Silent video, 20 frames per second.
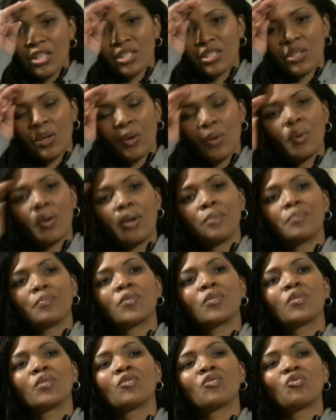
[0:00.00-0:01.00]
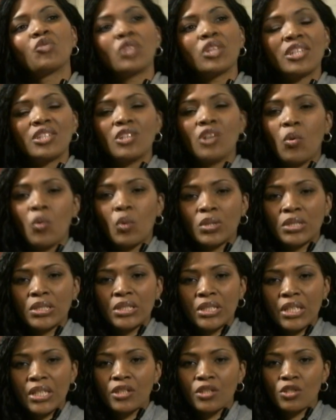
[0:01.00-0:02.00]
So you really don't want to
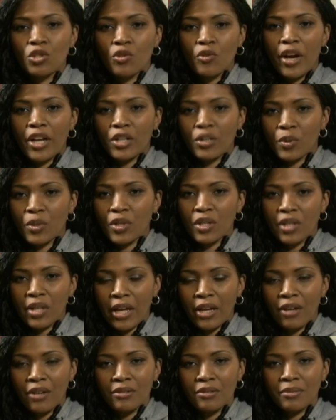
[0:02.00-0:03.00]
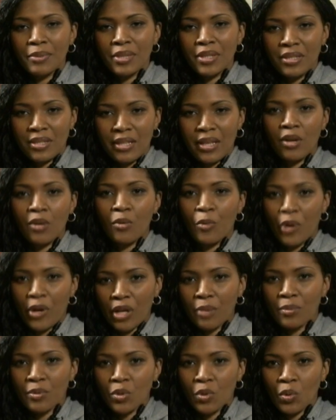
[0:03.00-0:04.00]
dig and scratch with your nails because that'll
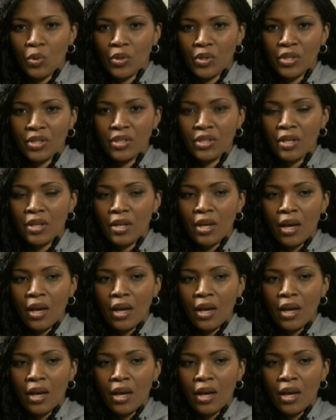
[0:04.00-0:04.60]
bring up sores.